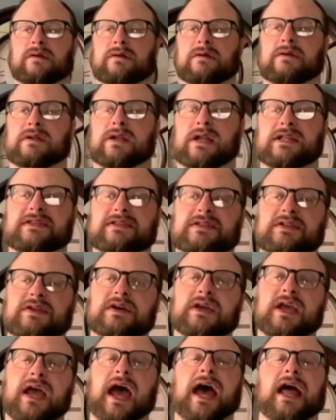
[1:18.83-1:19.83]
Let's
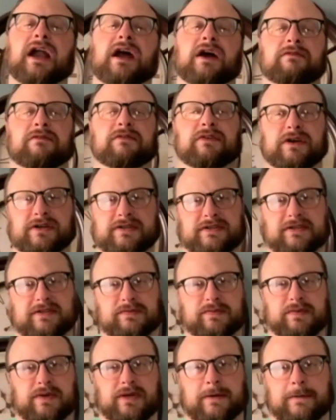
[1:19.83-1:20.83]
look at our verse
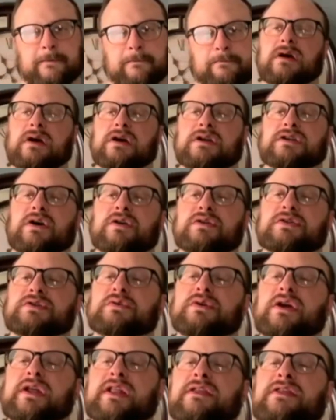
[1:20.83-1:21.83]
this week. Don't do
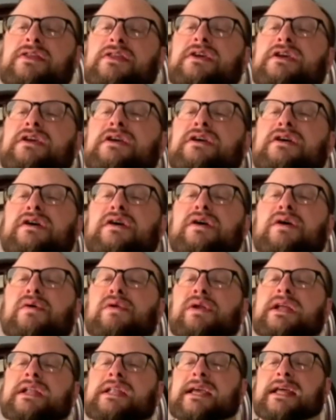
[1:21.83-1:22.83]
anything
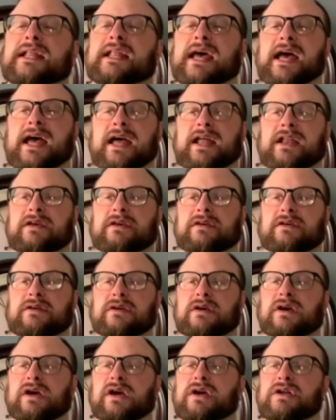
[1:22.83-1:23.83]
only to get ahead.
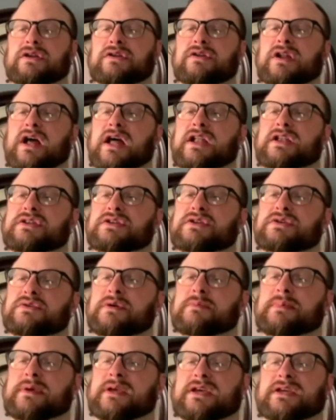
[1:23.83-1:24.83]
Do not do
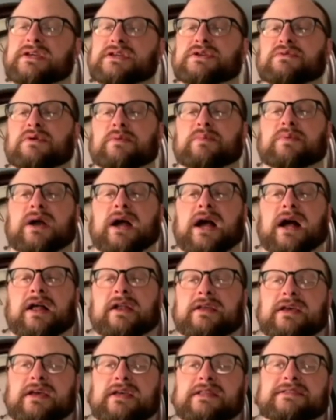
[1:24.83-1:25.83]
it because you are
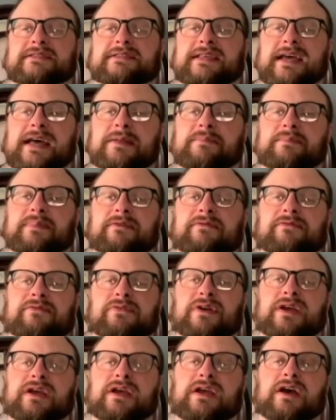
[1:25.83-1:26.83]
proud. Instead, be
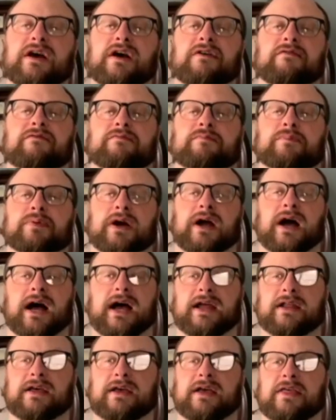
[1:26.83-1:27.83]
free of
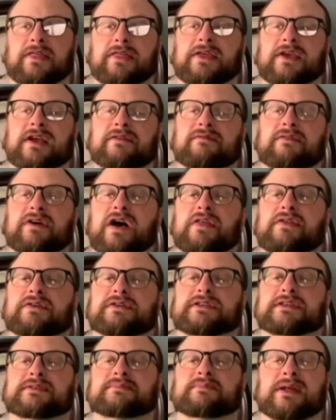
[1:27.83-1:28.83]
pride. Think of
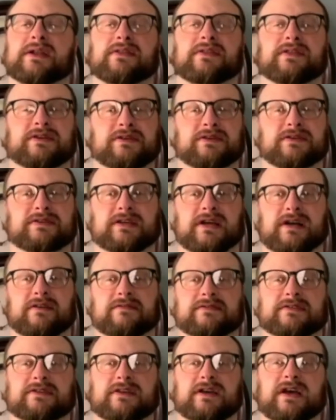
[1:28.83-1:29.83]
others as better than yourselves.